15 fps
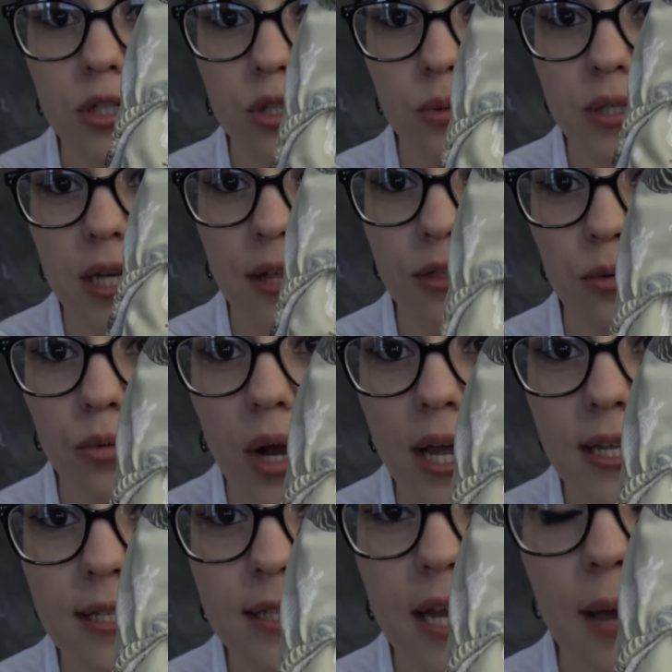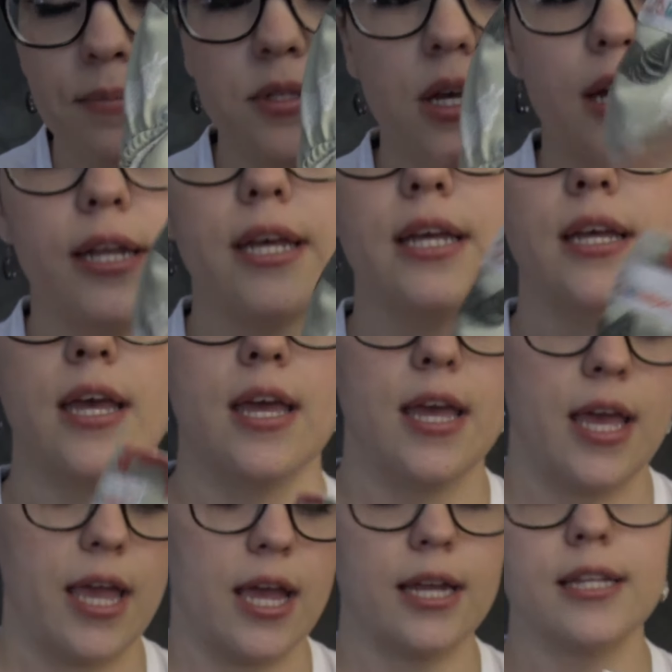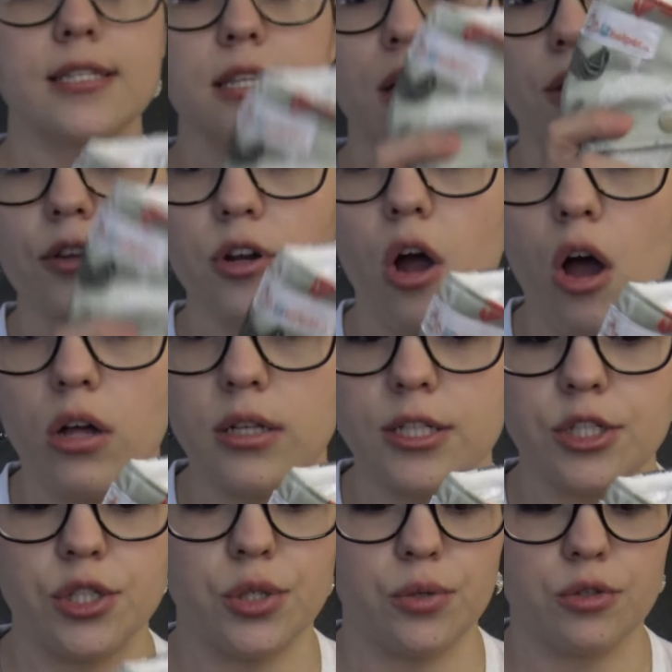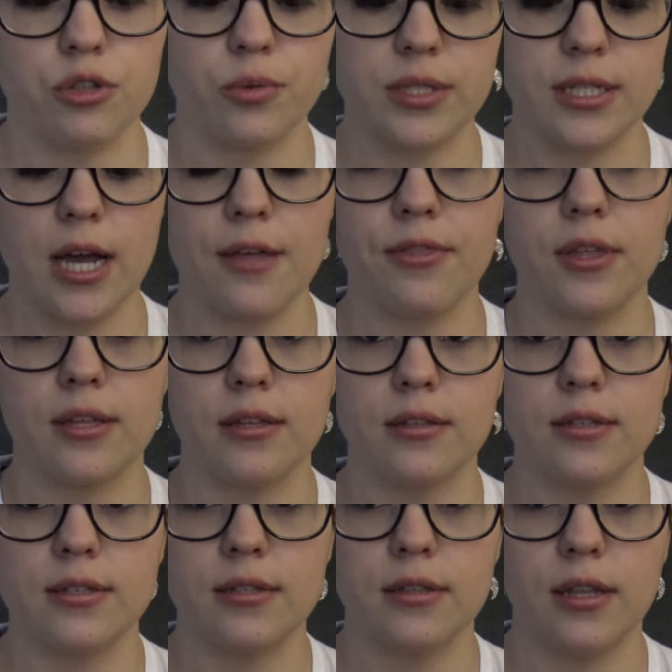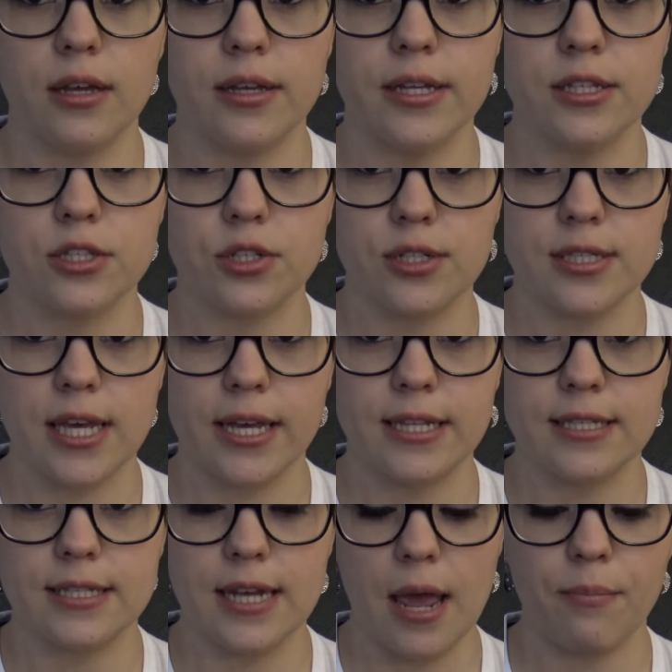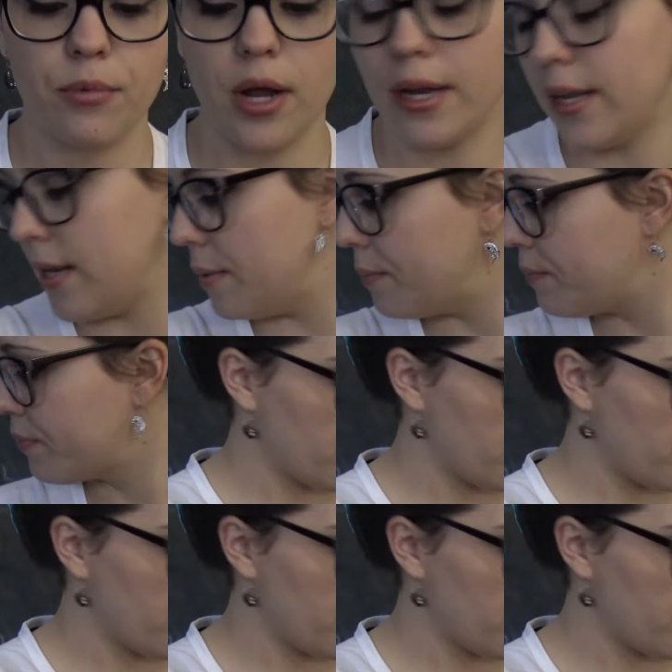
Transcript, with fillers: So it's got the rise snaps on it and it's another all in two. So it's got the, the inserts that can snap right in.